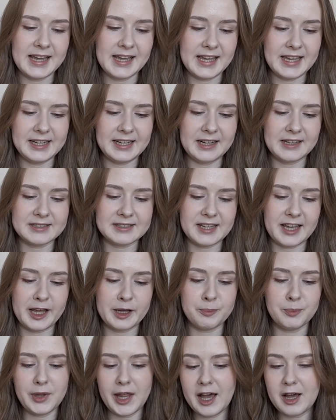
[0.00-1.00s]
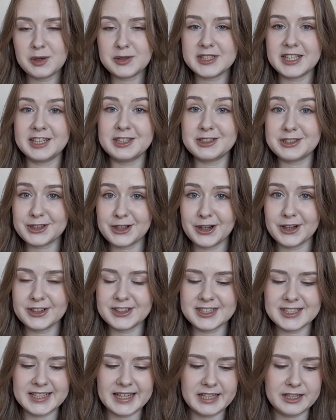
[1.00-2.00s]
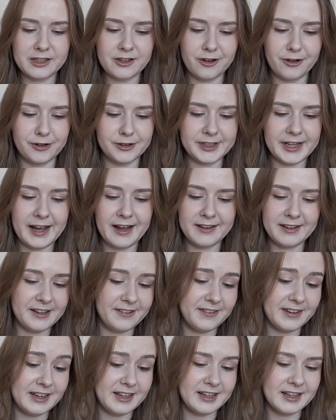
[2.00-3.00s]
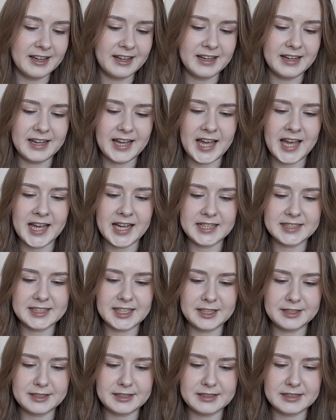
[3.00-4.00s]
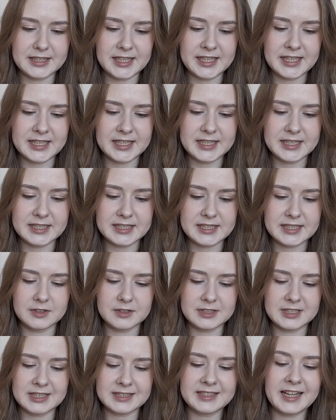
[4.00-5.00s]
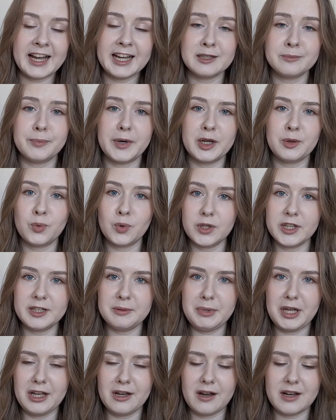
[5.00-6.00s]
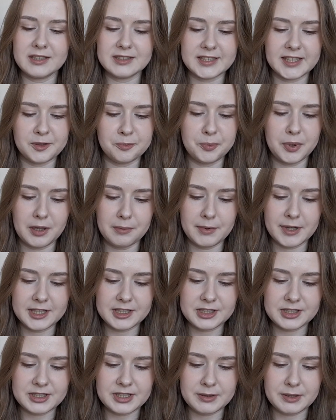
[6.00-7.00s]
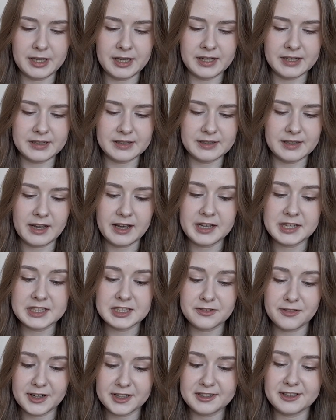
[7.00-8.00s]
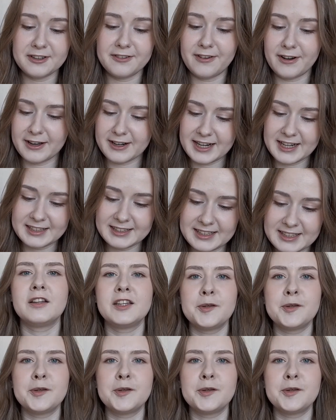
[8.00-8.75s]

It is a blouse and skirt set called Hällevik, and it is designed by Wool & Beyond and published in Svartafaret.